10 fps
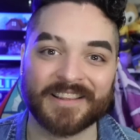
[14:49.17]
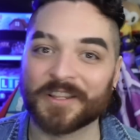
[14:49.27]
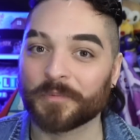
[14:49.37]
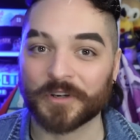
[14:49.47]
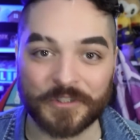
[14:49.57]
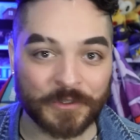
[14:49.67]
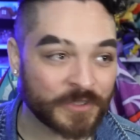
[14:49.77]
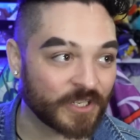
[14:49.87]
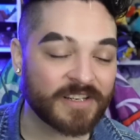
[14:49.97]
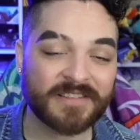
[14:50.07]
the
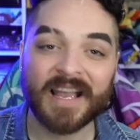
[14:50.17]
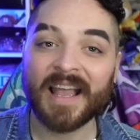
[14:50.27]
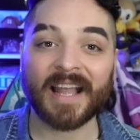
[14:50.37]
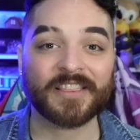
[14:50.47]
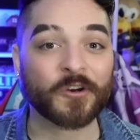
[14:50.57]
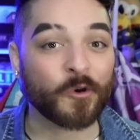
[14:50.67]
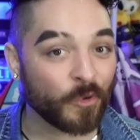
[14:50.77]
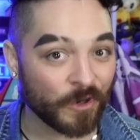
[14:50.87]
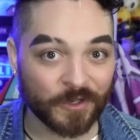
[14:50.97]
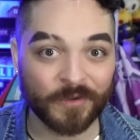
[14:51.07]
producers, at the
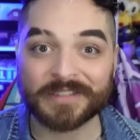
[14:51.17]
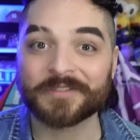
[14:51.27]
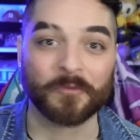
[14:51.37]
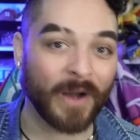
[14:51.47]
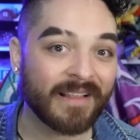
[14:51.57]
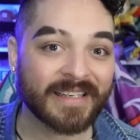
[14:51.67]
crew, as well